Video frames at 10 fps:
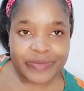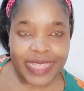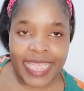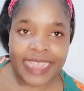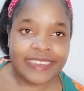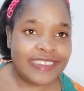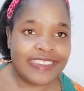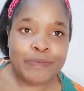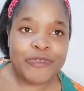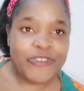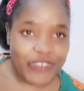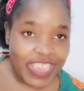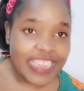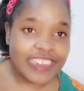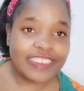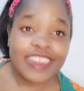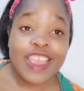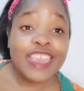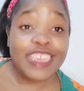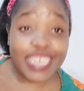and he fingered
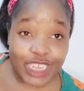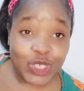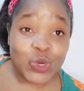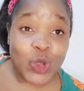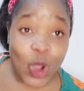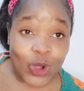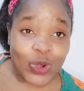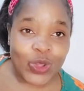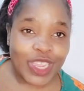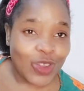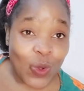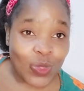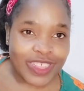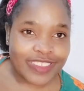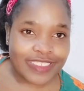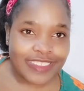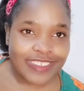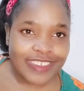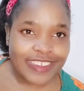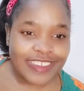Gideon Gono in all this.
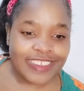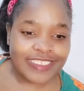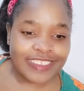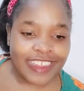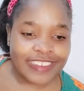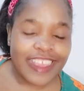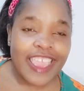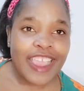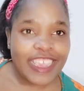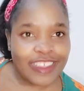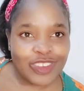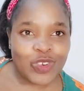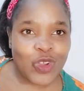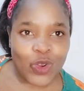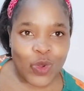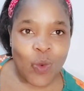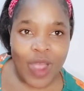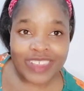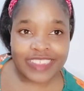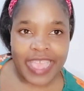He said Gideon Gono
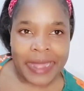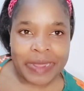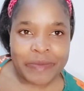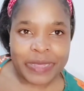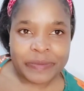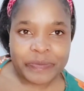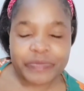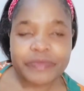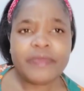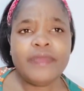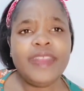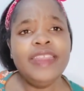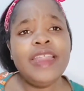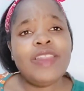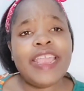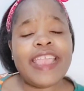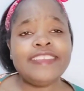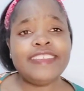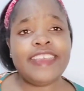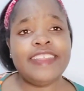was the enemy. Now, like I
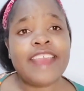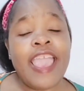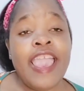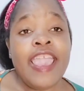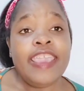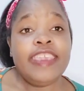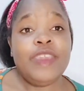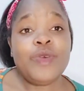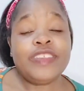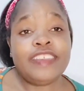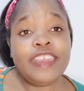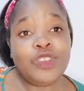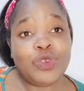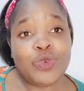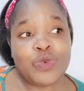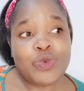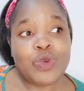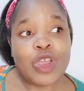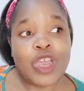said, he was said to,